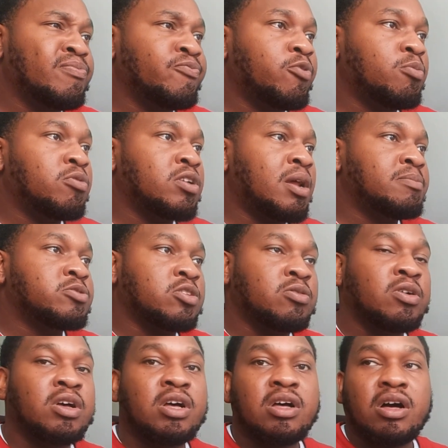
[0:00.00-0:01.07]
football club. So
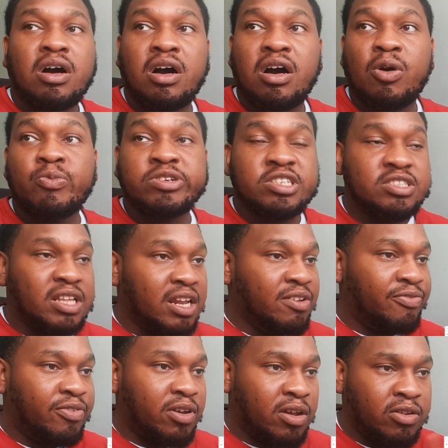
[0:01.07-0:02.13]
wishing
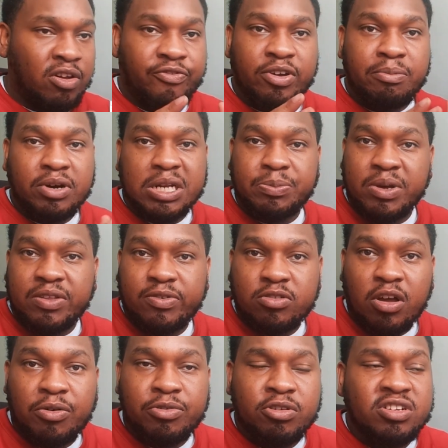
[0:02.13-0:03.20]
nothing but the best for
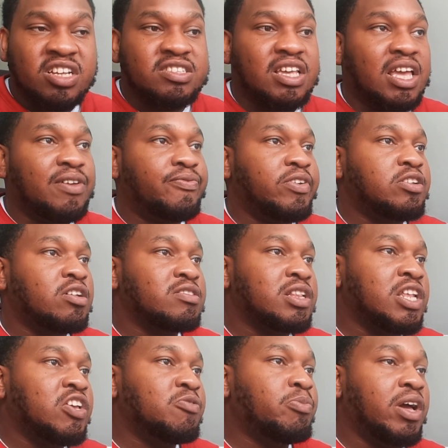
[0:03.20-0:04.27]
Darwin Nunez if he does
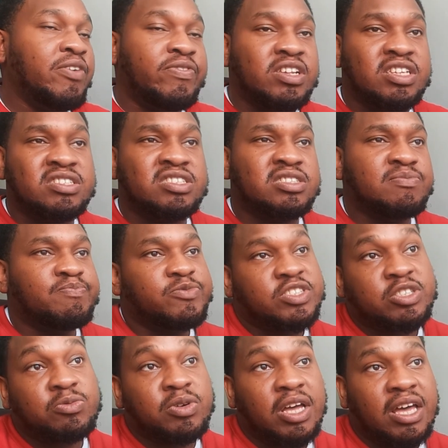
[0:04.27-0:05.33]
leave. But if he's
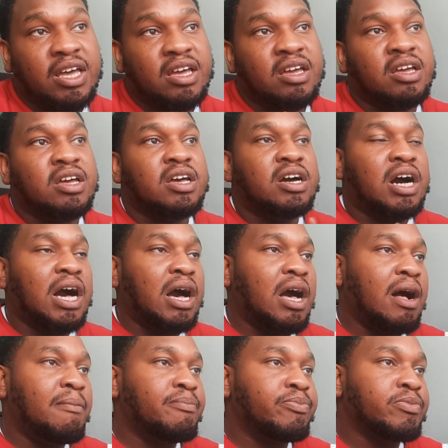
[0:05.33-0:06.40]
still here,
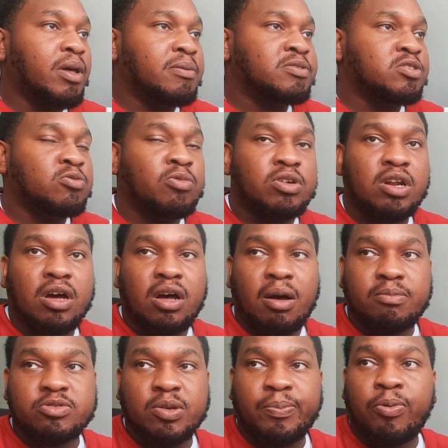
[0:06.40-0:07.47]
I'm still gonna
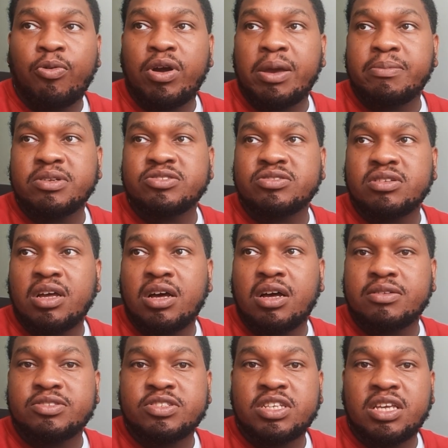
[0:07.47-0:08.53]
support him and
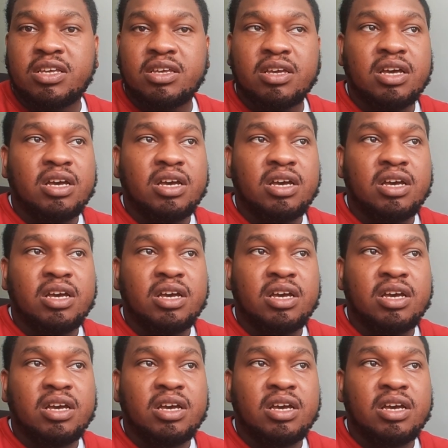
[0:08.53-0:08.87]
see